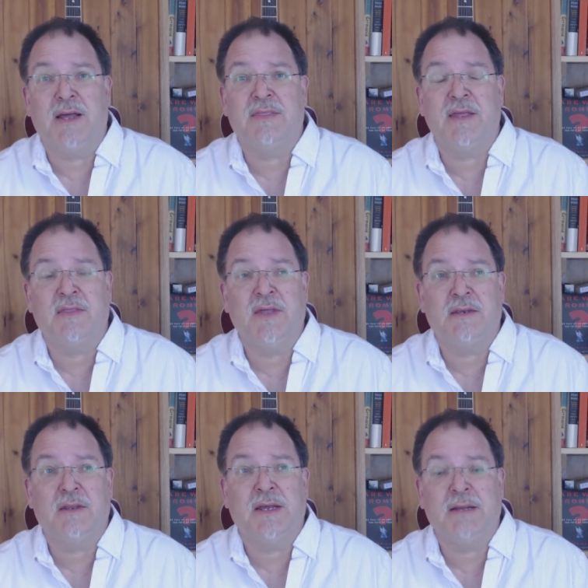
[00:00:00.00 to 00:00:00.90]
I think
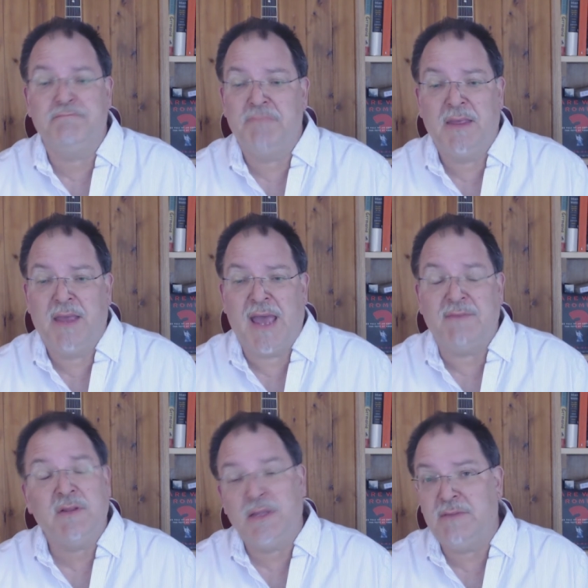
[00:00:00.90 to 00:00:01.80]
that um,
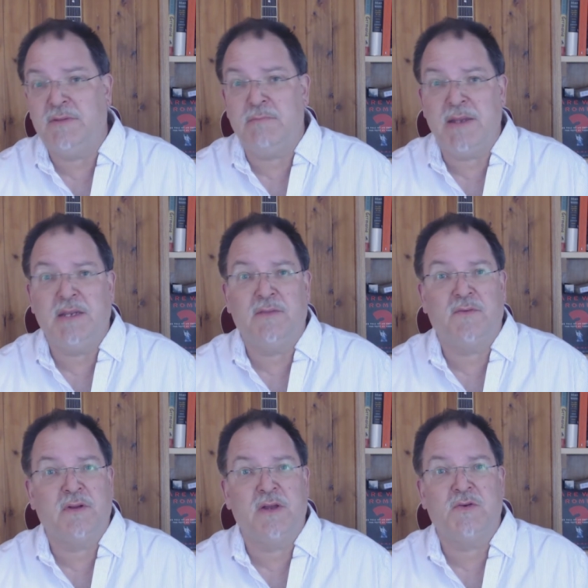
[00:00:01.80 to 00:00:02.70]
having lived in many
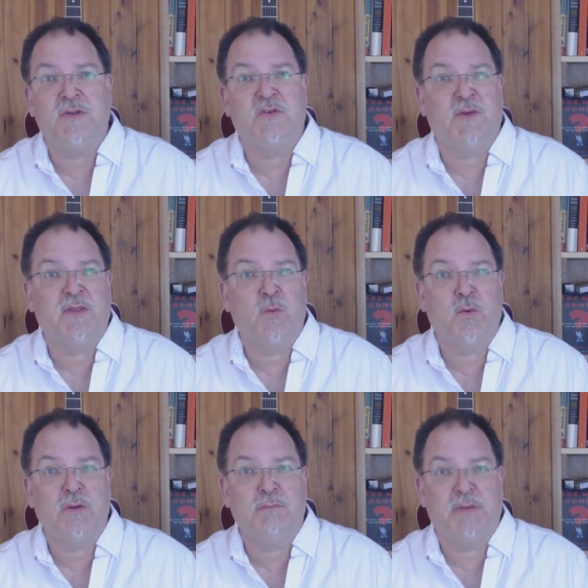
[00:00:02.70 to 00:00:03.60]
different countries around the
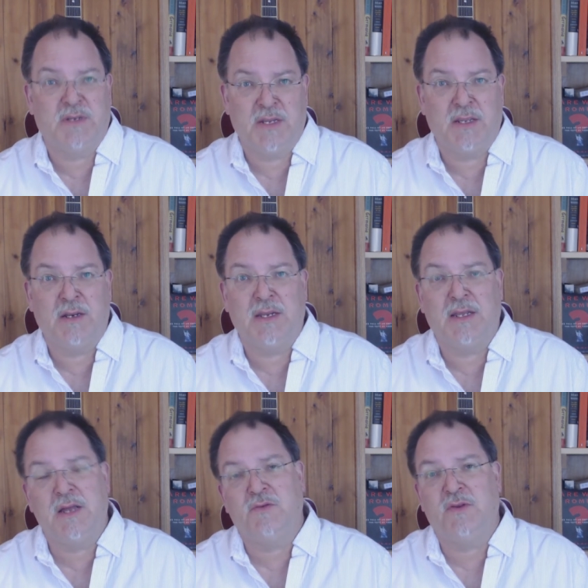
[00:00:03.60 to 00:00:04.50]
world, particularly
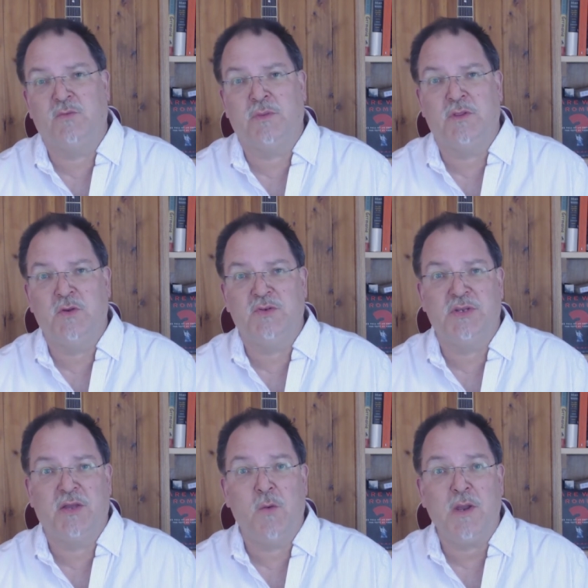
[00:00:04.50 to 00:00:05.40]
countries with huge
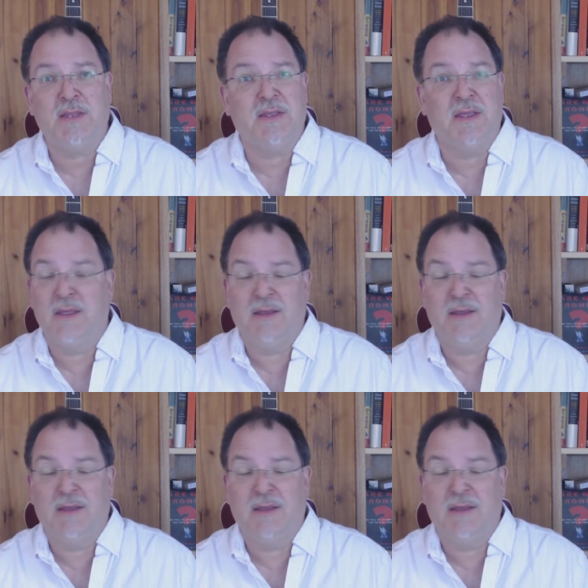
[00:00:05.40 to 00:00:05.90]
inequality,